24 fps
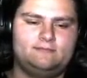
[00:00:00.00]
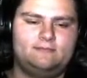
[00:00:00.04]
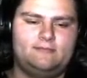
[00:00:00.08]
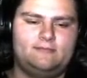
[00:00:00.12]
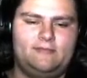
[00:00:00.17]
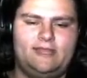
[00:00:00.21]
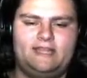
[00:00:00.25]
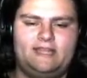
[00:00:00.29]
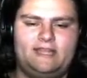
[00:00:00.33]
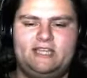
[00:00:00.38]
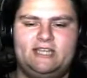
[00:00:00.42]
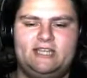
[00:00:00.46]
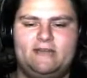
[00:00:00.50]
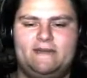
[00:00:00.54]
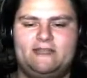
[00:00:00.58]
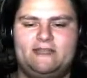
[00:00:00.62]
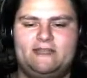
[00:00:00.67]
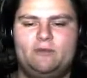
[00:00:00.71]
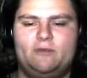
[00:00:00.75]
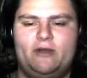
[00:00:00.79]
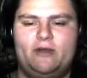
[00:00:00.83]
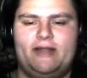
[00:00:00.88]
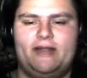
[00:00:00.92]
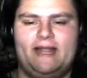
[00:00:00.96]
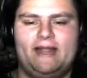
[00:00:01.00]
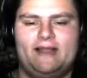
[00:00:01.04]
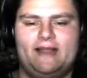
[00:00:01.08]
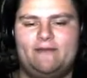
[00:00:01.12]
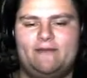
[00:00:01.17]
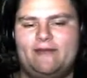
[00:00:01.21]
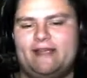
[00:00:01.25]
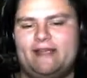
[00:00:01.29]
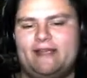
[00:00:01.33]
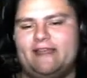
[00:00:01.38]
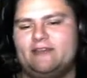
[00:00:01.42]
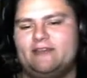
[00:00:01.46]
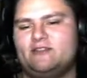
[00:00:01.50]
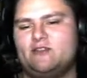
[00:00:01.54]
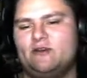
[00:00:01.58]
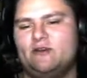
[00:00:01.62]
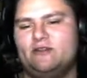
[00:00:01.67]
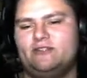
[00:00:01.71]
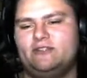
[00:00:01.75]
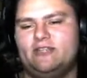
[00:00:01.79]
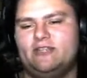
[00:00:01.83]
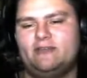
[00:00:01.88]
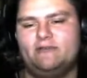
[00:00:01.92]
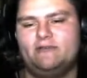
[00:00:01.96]
Yeah, GMS pointing out, I reckon
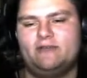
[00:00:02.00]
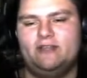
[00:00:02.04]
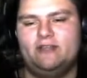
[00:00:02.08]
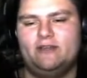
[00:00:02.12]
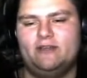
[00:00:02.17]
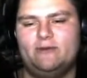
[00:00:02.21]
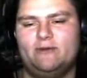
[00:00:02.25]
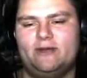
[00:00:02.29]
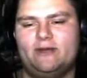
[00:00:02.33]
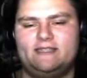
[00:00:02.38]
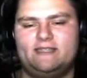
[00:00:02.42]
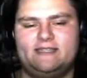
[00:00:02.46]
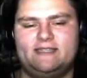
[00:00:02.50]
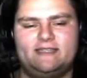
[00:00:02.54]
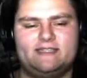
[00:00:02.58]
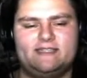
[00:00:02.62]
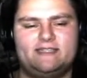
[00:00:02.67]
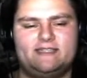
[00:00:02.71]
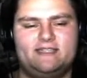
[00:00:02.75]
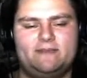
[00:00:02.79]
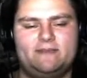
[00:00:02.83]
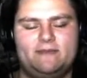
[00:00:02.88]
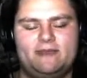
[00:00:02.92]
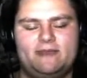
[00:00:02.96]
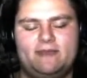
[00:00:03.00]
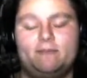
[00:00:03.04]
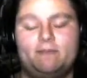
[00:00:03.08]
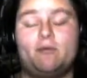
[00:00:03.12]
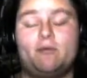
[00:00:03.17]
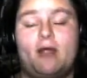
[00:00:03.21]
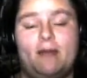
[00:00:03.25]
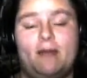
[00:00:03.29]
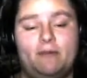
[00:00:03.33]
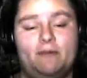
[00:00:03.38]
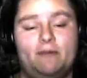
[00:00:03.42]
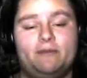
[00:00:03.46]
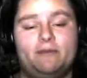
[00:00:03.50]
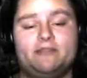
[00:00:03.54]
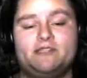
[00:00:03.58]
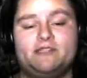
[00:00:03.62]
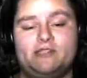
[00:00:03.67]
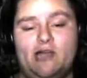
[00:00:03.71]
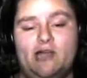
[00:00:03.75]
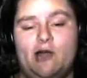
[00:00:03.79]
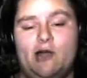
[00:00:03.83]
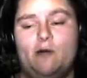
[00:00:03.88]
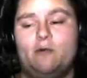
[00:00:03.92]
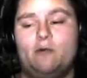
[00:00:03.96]
Joel didn't really want to see this TB. Probably
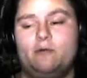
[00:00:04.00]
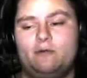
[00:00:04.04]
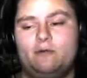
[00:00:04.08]
so.